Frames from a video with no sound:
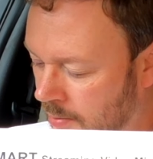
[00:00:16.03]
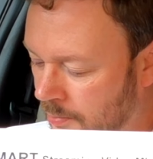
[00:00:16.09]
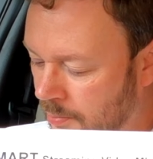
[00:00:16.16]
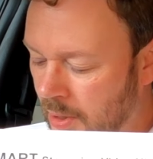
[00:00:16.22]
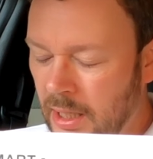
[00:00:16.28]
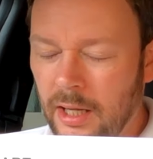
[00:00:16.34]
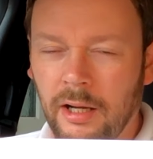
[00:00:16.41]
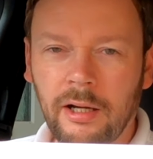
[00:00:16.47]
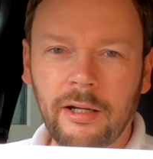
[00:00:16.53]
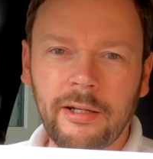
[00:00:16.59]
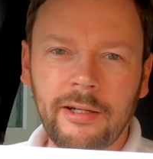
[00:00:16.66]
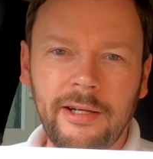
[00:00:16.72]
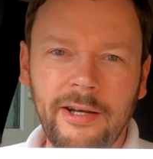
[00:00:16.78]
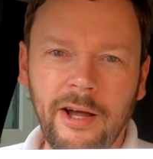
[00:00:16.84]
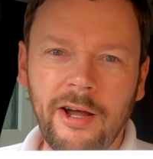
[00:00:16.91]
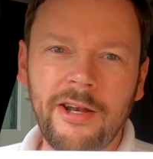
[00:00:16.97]

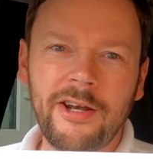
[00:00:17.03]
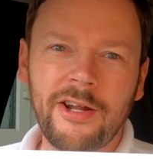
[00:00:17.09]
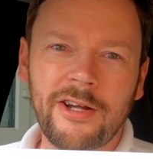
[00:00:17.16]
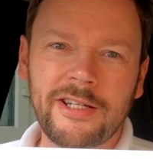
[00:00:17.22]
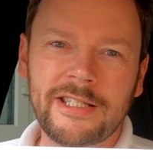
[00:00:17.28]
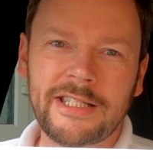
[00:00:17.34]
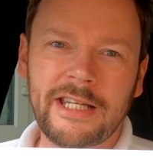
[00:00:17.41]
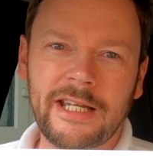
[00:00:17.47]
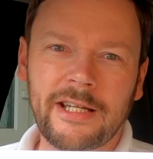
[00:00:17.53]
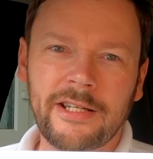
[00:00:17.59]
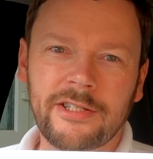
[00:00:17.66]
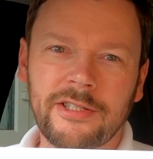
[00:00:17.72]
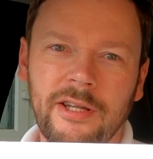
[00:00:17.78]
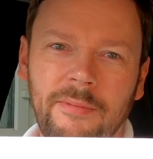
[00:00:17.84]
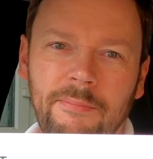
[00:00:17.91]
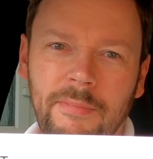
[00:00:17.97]

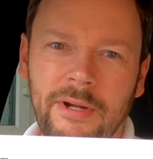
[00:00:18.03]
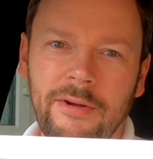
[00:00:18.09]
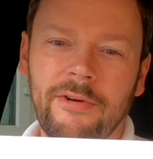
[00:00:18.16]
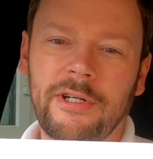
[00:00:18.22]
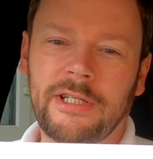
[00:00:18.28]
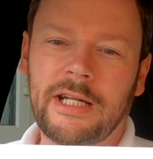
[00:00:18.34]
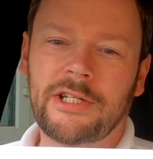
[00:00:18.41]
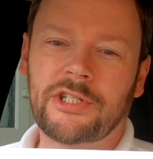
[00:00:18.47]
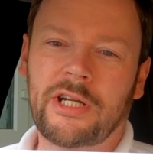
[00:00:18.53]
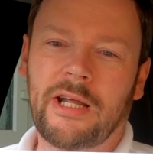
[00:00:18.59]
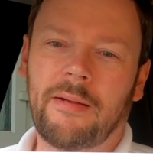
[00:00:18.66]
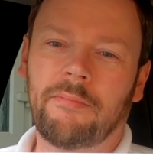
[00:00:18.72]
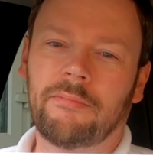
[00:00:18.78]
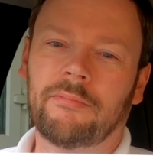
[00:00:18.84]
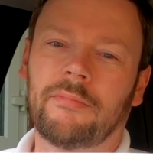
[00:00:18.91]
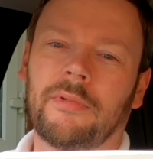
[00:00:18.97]
PR996 mirror dashcam.